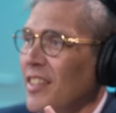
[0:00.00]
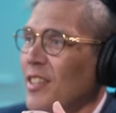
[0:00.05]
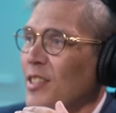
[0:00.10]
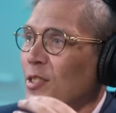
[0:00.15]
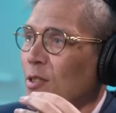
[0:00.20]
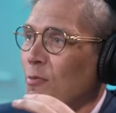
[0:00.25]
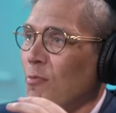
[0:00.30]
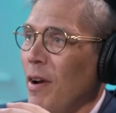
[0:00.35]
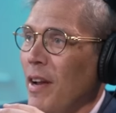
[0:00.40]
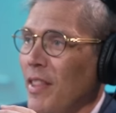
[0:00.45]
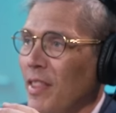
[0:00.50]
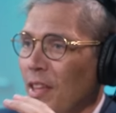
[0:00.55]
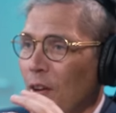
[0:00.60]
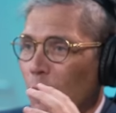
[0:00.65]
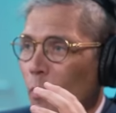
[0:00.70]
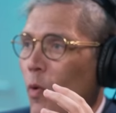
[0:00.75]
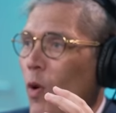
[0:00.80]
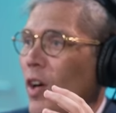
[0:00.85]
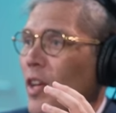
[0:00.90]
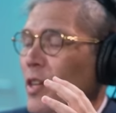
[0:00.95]
So right there,
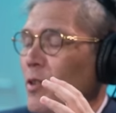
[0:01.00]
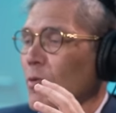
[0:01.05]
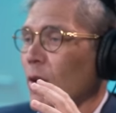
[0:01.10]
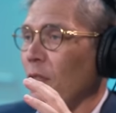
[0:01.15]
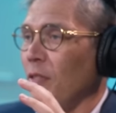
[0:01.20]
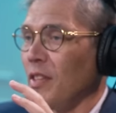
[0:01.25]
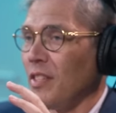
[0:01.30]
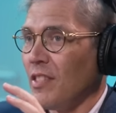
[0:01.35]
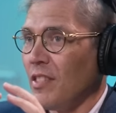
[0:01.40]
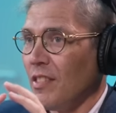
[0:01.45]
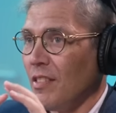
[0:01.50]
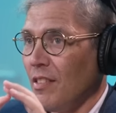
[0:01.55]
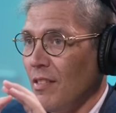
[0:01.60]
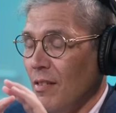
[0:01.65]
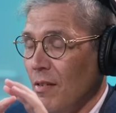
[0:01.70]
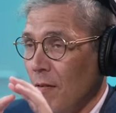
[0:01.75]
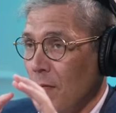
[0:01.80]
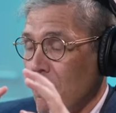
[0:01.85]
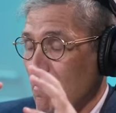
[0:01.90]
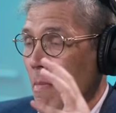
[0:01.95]
while you're on this
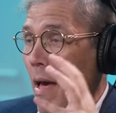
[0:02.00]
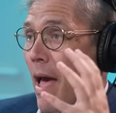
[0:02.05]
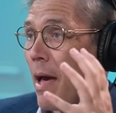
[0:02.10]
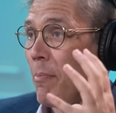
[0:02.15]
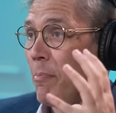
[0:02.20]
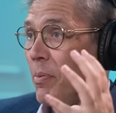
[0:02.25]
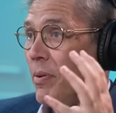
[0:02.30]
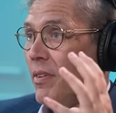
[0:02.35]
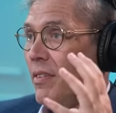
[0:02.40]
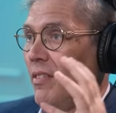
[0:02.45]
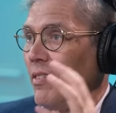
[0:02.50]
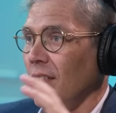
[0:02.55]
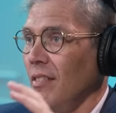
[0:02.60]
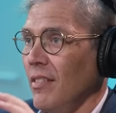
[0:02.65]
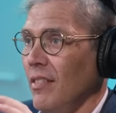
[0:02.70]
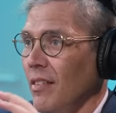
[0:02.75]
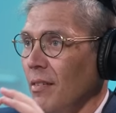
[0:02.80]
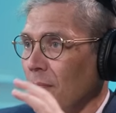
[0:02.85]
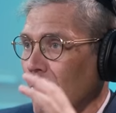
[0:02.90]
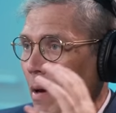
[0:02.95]
map
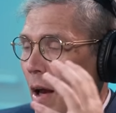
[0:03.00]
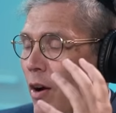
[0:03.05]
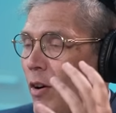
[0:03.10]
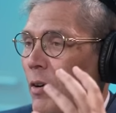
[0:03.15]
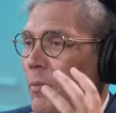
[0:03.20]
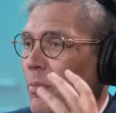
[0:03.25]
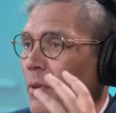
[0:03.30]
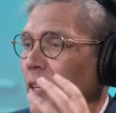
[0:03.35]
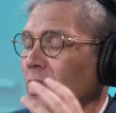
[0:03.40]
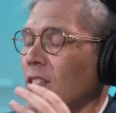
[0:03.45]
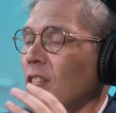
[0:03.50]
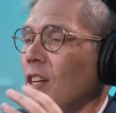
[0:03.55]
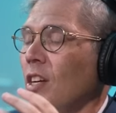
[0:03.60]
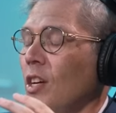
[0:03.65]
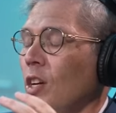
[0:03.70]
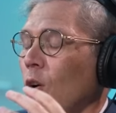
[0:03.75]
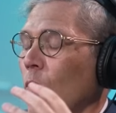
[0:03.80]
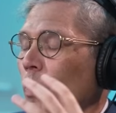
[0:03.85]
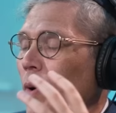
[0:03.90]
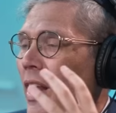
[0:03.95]
marketplace,
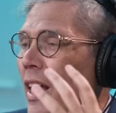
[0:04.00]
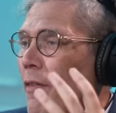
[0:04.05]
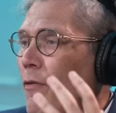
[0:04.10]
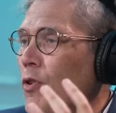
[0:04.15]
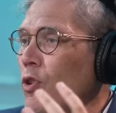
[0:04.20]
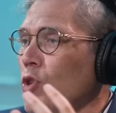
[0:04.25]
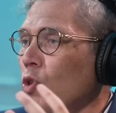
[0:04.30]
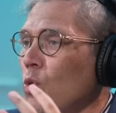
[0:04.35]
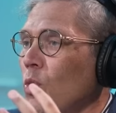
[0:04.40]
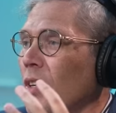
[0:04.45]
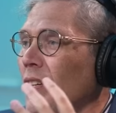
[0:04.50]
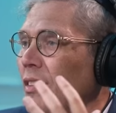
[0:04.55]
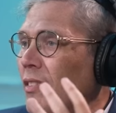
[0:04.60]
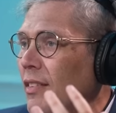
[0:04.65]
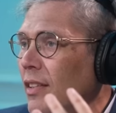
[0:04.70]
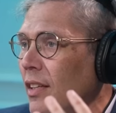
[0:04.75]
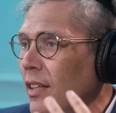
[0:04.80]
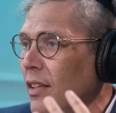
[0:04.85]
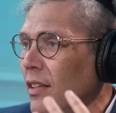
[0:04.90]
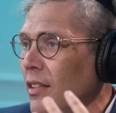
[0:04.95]
whatever you could
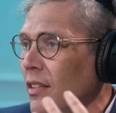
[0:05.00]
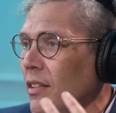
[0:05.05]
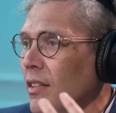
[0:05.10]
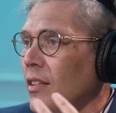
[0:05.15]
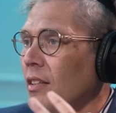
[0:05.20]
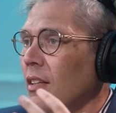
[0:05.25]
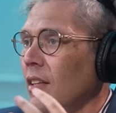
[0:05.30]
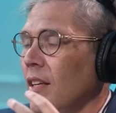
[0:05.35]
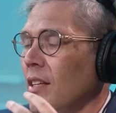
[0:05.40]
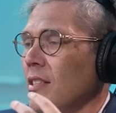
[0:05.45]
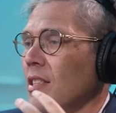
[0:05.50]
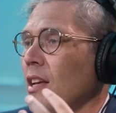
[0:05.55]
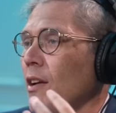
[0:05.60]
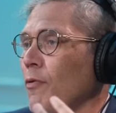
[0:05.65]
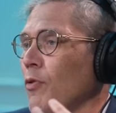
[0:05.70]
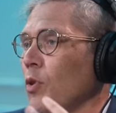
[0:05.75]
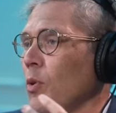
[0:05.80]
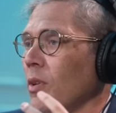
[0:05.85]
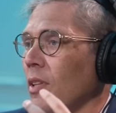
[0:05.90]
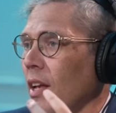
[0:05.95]
need is there
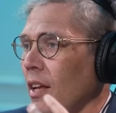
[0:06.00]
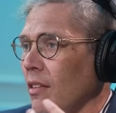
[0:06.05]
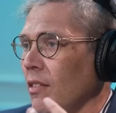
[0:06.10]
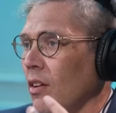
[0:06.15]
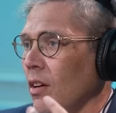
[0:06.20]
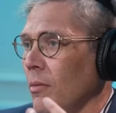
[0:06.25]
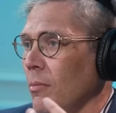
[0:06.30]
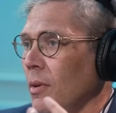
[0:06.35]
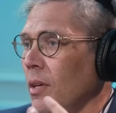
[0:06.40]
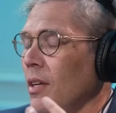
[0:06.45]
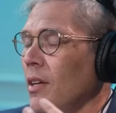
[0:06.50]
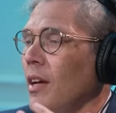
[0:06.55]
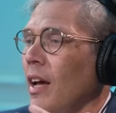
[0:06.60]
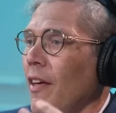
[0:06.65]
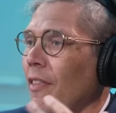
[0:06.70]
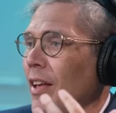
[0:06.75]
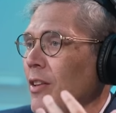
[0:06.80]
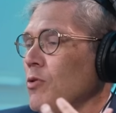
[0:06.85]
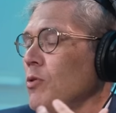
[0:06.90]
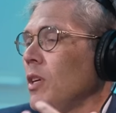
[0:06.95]
for you at that time.
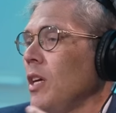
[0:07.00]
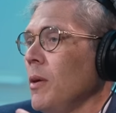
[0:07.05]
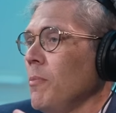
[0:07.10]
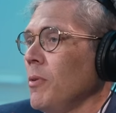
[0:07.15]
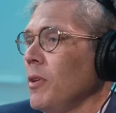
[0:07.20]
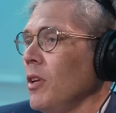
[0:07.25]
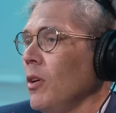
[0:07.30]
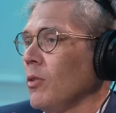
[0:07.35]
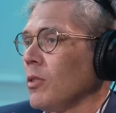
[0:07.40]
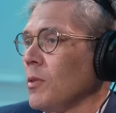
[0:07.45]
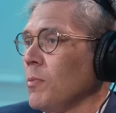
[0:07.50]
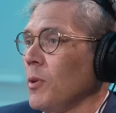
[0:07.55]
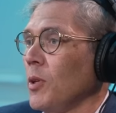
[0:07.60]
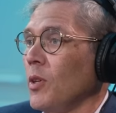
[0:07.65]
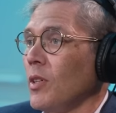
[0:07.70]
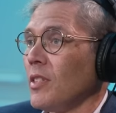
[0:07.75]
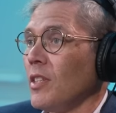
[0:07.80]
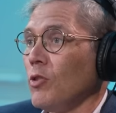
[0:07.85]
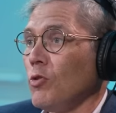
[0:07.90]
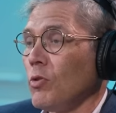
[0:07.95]
And that's you keep your notes
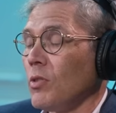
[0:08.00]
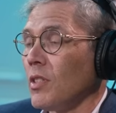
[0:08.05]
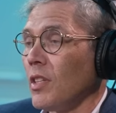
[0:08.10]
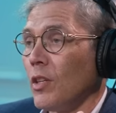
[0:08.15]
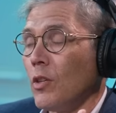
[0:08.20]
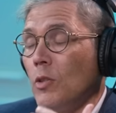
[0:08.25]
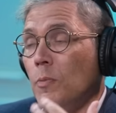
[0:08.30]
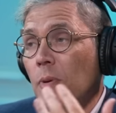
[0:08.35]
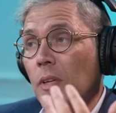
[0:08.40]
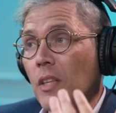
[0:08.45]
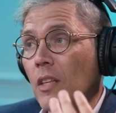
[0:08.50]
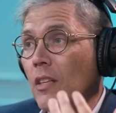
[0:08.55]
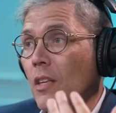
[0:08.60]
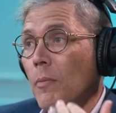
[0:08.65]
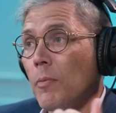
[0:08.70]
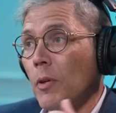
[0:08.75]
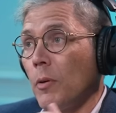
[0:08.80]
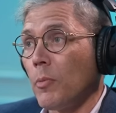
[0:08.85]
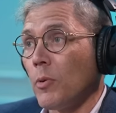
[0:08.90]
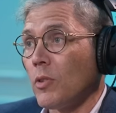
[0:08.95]
because interesting, you speak to the
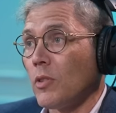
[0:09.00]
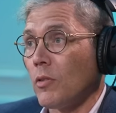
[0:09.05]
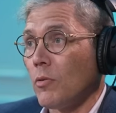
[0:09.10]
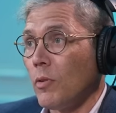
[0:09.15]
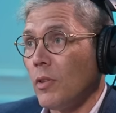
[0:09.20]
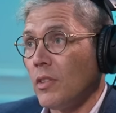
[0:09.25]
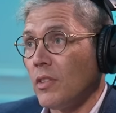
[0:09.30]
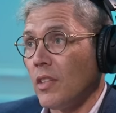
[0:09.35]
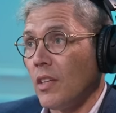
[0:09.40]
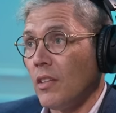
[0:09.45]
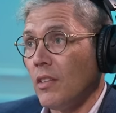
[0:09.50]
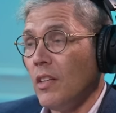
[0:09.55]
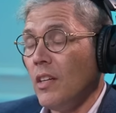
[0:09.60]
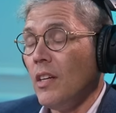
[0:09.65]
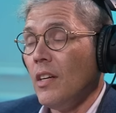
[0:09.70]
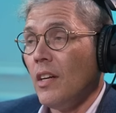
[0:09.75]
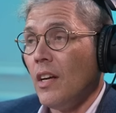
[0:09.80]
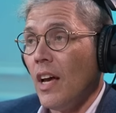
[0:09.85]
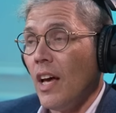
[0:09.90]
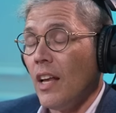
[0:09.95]
typical person in real estate
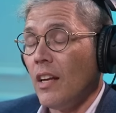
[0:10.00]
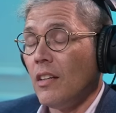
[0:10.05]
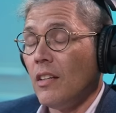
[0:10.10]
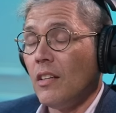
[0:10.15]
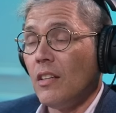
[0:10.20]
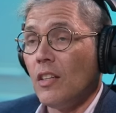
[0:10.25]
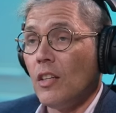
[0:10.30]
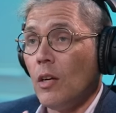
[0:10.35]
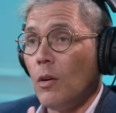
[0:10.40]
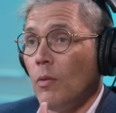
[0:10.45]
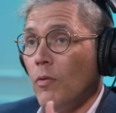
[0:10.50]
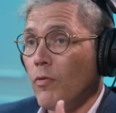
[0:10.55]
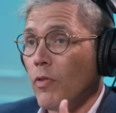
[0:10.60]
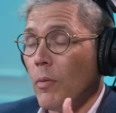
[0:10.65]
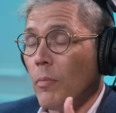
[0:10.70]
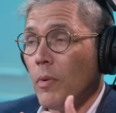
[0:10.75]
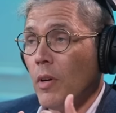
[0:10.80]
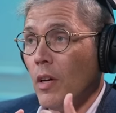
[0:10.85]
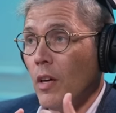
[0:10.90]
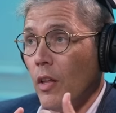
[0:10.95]
and you know,
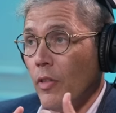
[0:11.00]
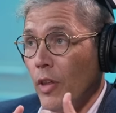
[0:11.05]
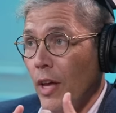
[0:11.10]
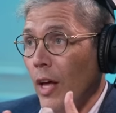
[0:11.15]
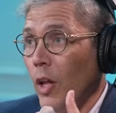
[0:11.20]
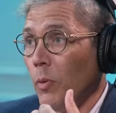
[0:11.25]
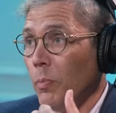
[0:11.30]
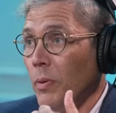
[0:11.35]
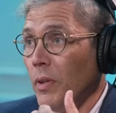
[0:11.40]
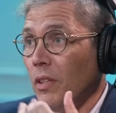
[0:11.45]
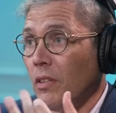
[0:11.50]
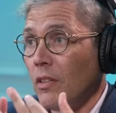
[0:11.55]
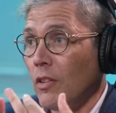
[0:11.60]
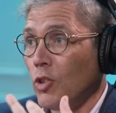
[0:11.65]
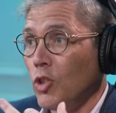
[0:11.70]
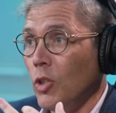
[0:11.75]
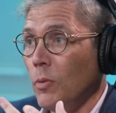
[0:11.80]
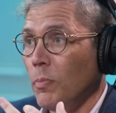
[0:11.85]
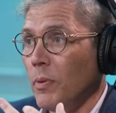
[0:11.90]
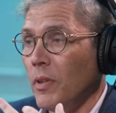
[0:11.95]
from the LP to the
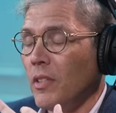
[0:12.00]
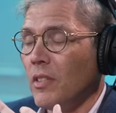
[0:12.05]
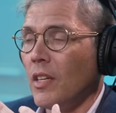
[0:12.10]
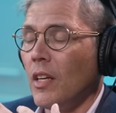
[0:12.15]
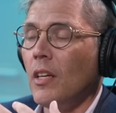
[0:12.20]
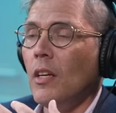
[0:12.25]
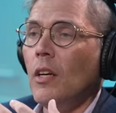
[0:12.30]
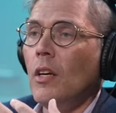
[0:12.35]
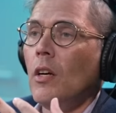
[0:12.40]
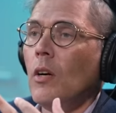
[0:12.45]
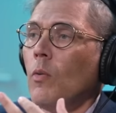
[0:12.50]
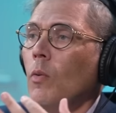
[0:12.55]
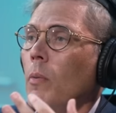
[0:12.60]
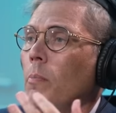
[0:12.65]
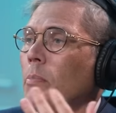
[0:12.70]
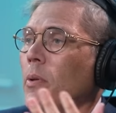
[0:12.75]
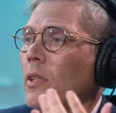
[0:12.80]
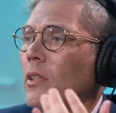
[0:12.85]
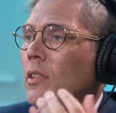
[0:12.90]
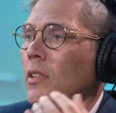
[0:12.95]
GP say, what
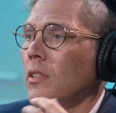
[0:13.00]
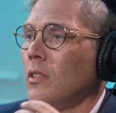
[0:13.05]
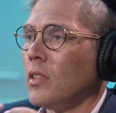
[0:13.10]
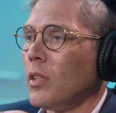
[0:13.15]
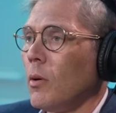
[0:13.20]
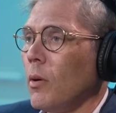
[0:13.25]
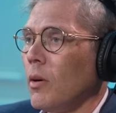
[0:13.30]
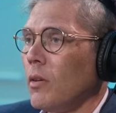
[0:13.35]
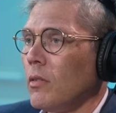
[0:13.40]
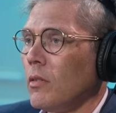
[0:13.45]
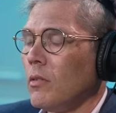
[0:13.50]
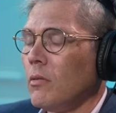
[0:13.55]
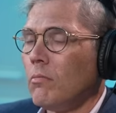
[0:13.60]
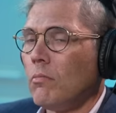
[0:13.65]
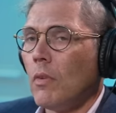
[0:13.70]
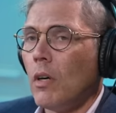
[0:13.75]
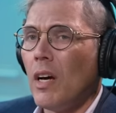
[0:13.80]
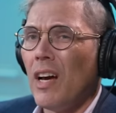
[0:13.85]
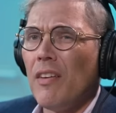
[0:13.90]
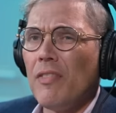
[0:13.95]
buildings do you own?
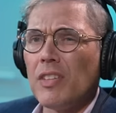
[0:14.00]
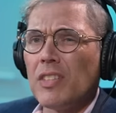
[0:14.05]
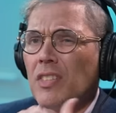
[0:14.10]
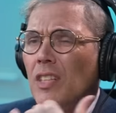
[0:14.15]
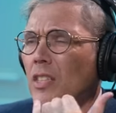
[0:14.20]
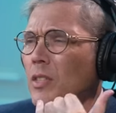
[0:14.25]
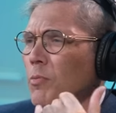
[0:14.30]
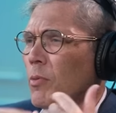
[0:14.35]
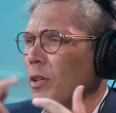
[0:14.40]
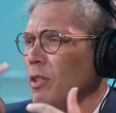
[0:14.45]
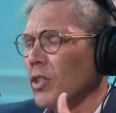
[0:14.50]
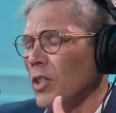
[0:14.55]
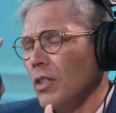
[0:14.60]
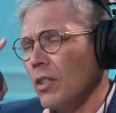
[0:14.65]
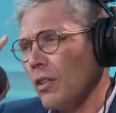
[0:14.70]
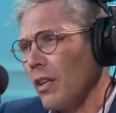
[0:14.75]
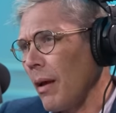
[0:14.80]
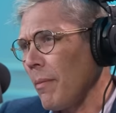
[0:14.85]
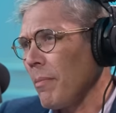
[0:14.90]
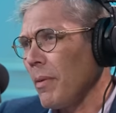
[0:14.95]
I have Excel spreadsheet at
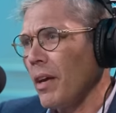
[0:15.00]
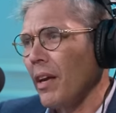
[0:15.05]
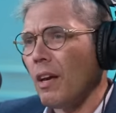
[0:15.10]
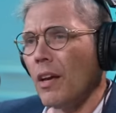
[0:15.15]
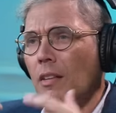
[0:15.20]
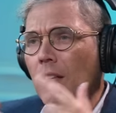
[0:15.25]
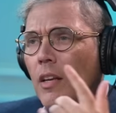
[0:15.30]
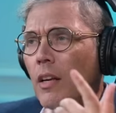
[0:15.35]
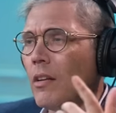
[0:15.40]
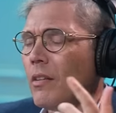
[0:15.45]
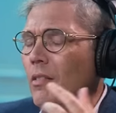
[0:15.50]
the top of my head.